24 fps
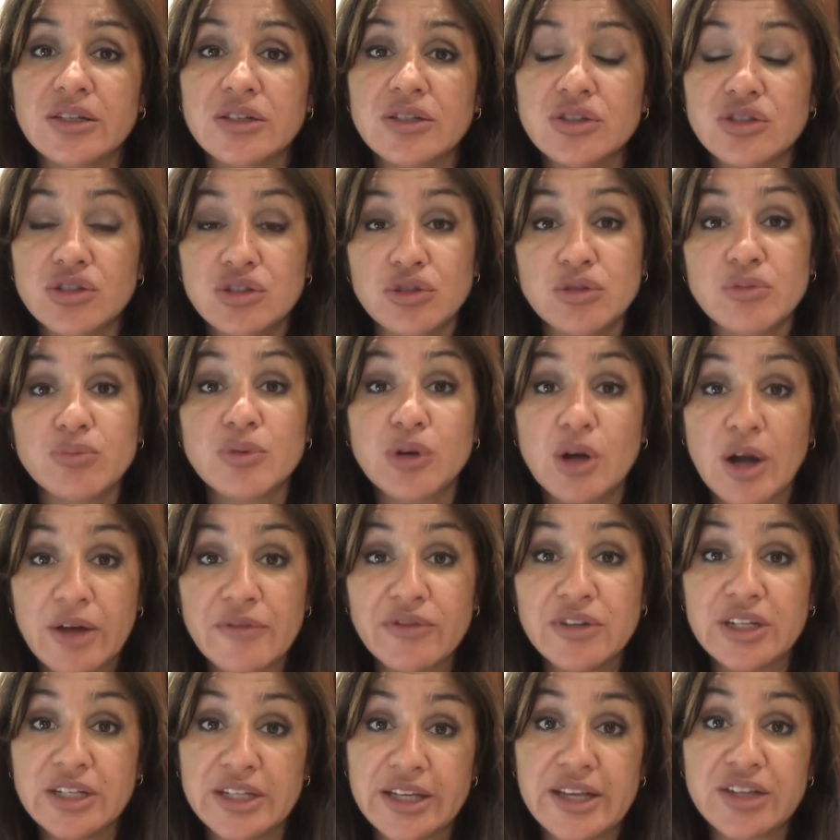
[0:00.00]
to
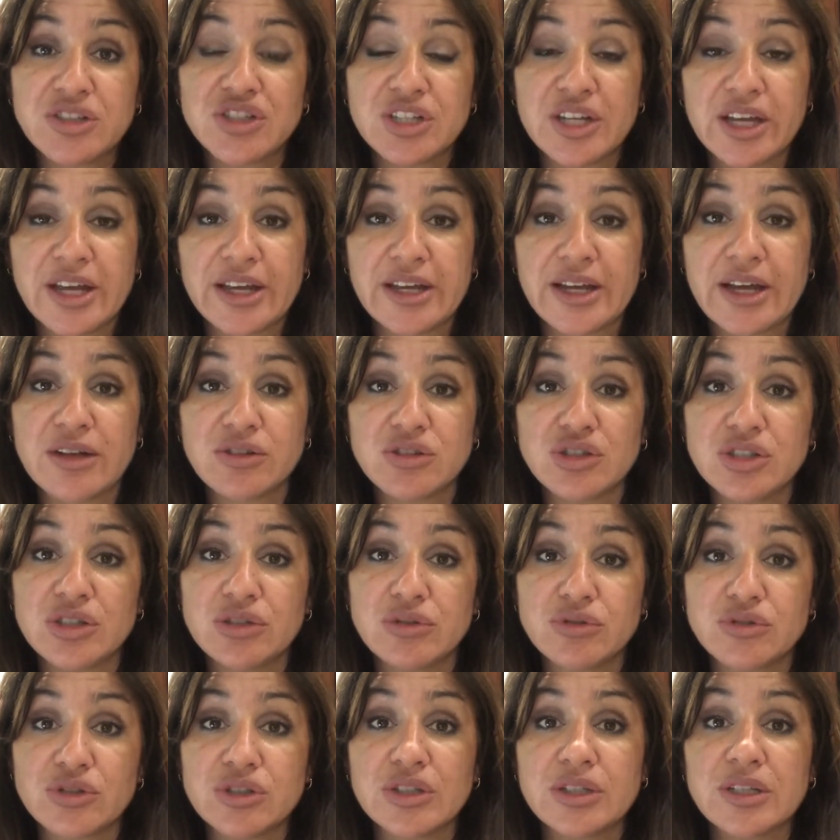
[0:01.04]
privately educate our
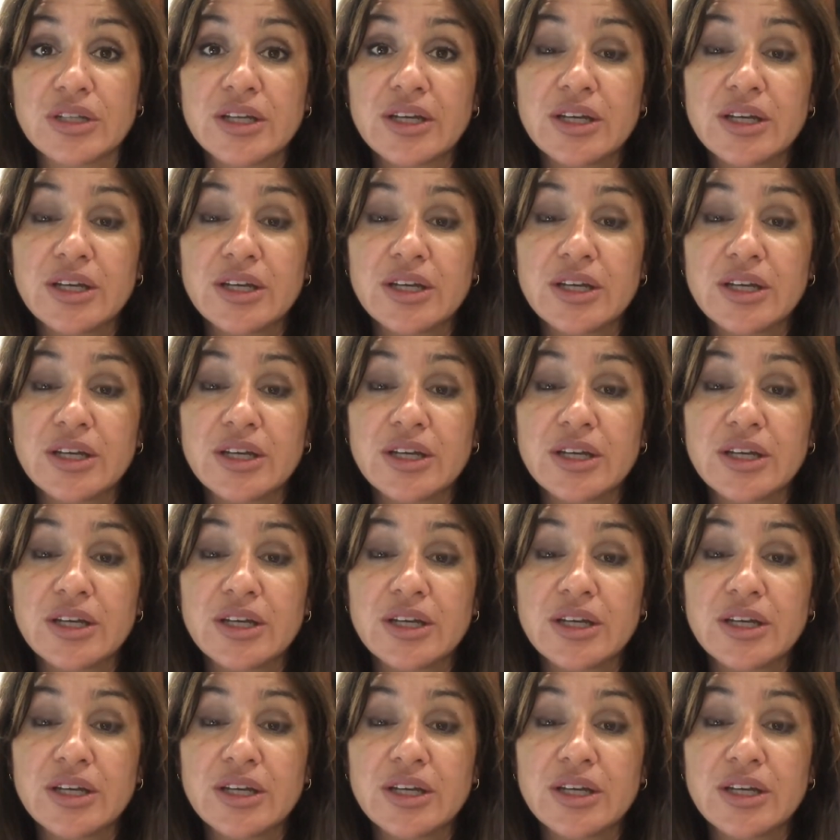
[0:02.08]
children.